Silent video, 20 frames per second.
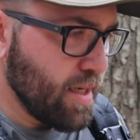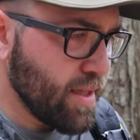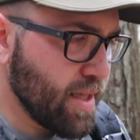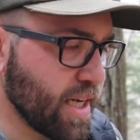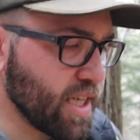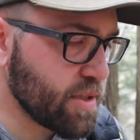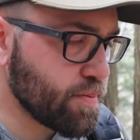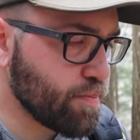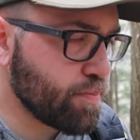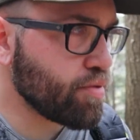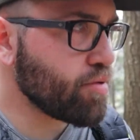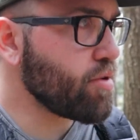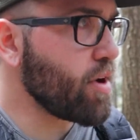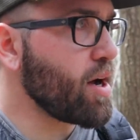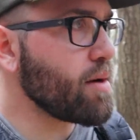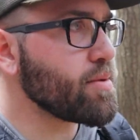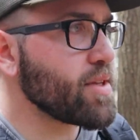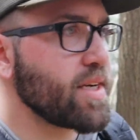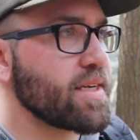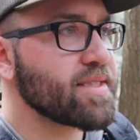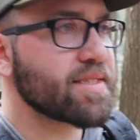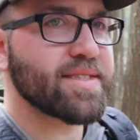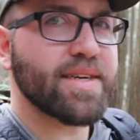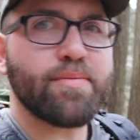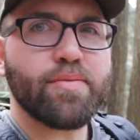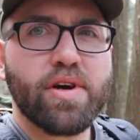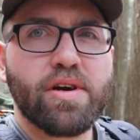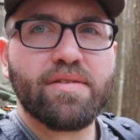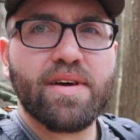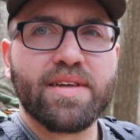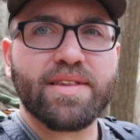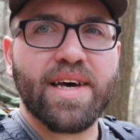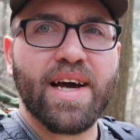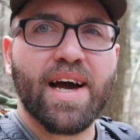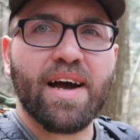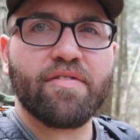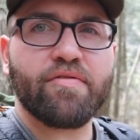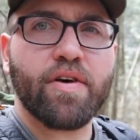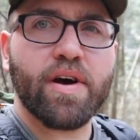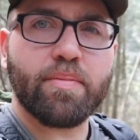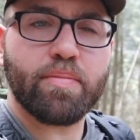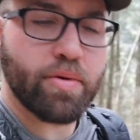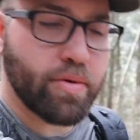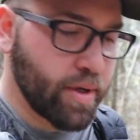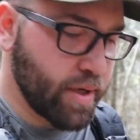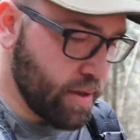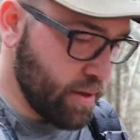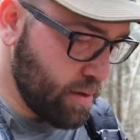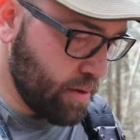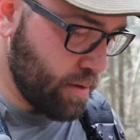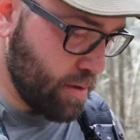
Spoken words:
think it's somewhere around the halfway point,